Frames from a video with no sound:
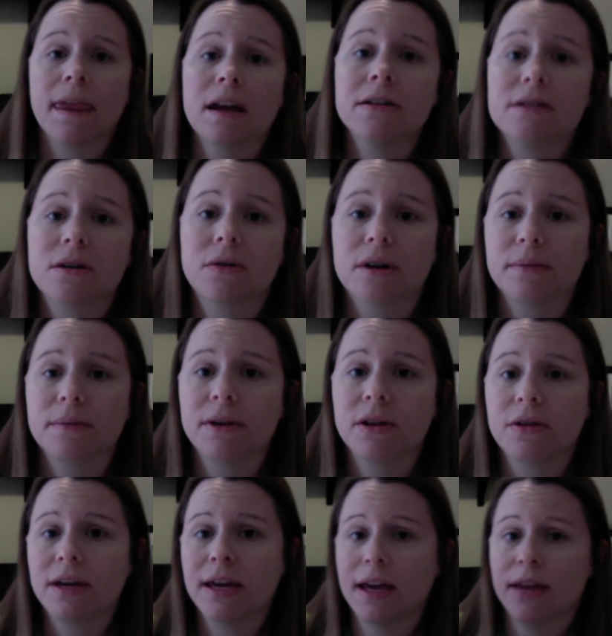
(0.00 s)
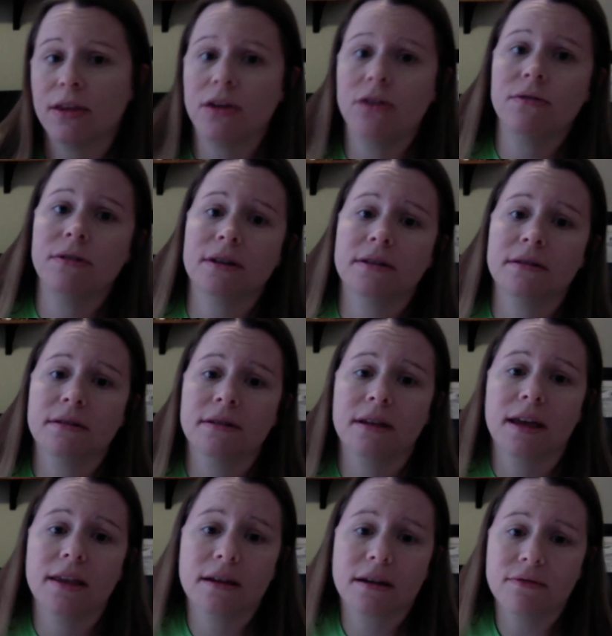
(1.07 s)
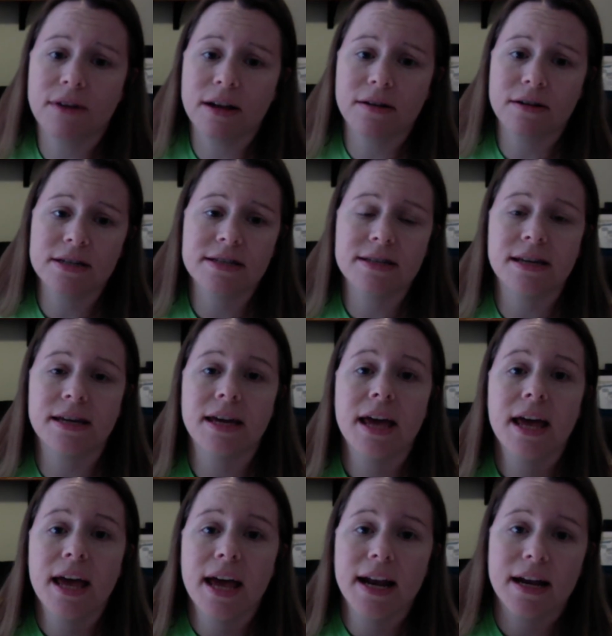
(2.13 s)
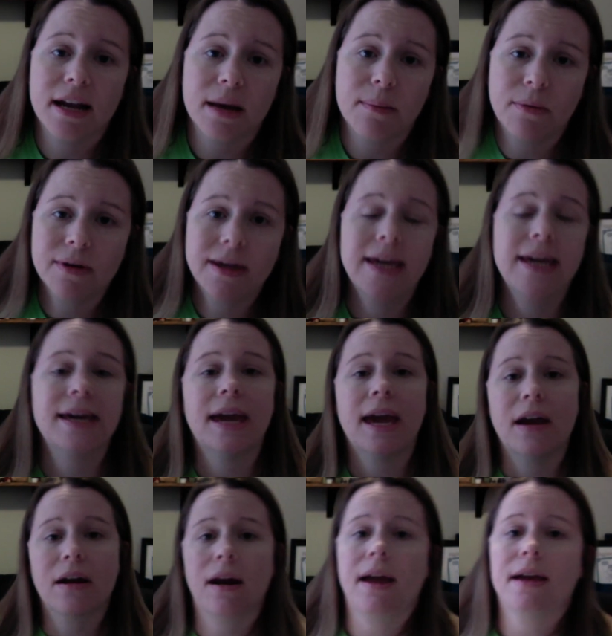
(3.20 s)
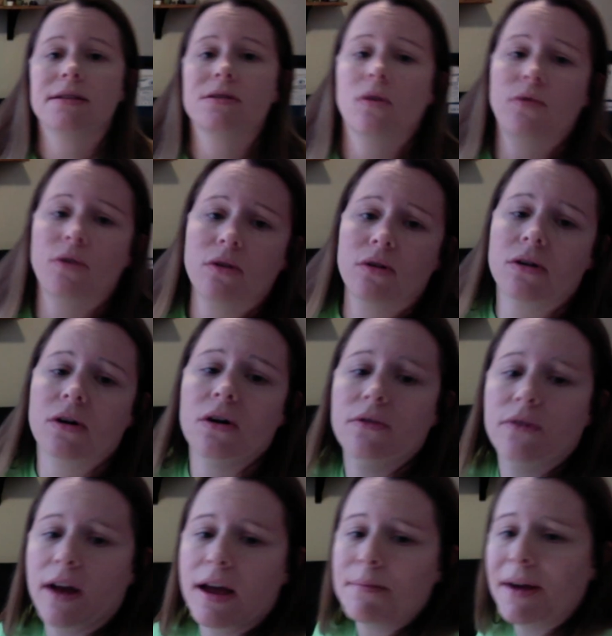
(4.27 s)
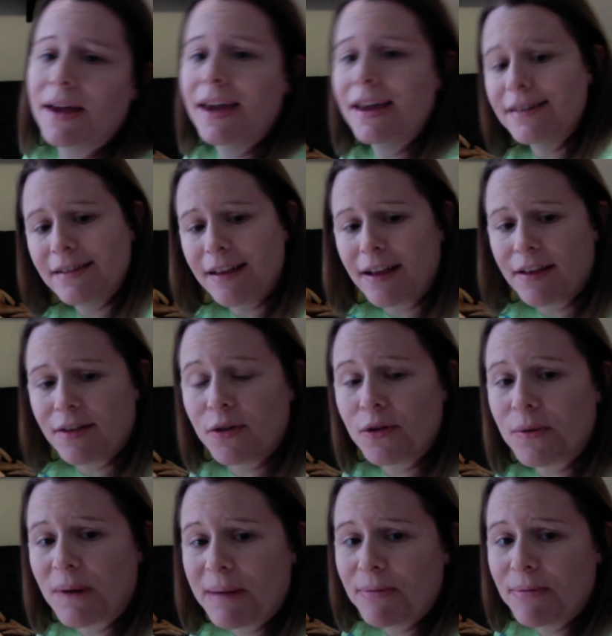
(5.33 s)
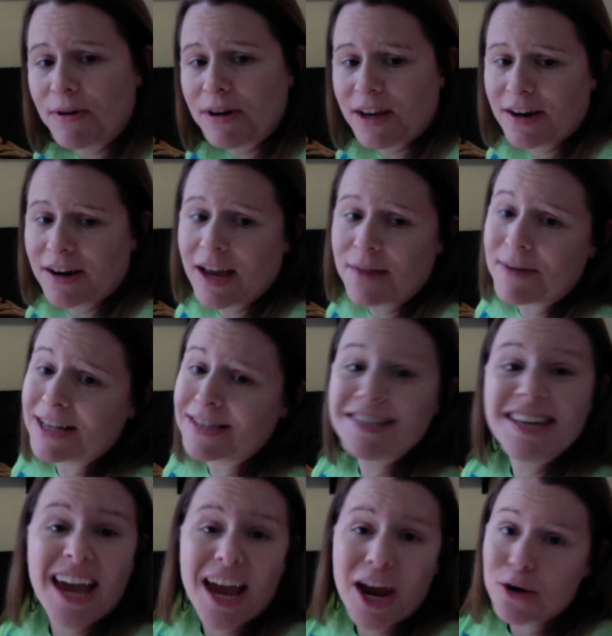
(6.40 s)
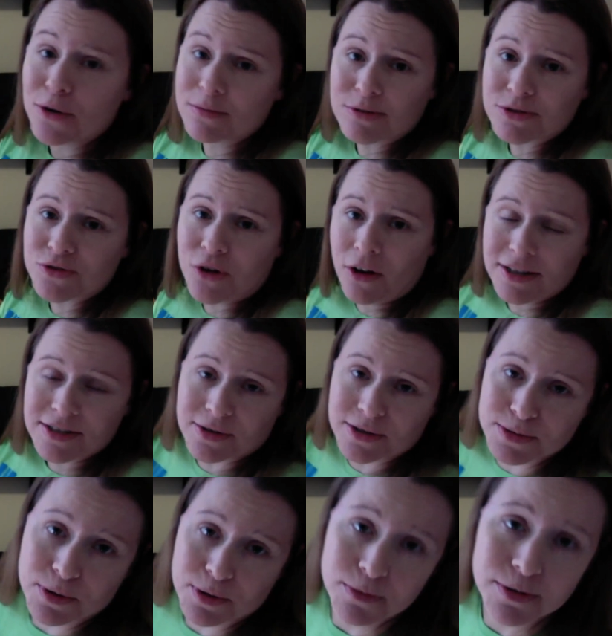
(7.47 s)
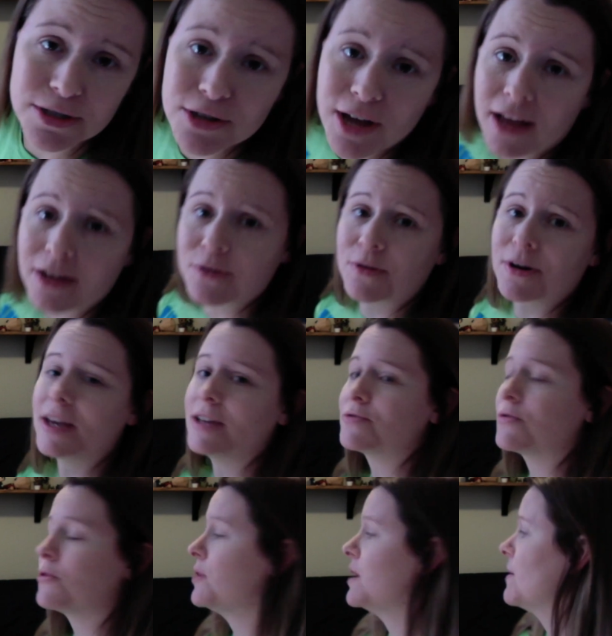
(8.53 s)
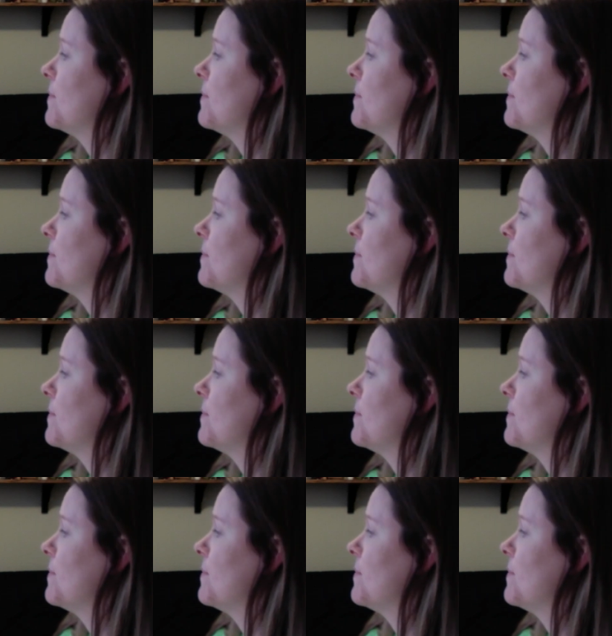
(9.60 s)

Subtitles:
So we're going to be looking at the Union and the Confederacy in a couple key areas. So if you look over at my handy dandy little whiteboard here and my terrible drawings, I'll explain what each category is real quick.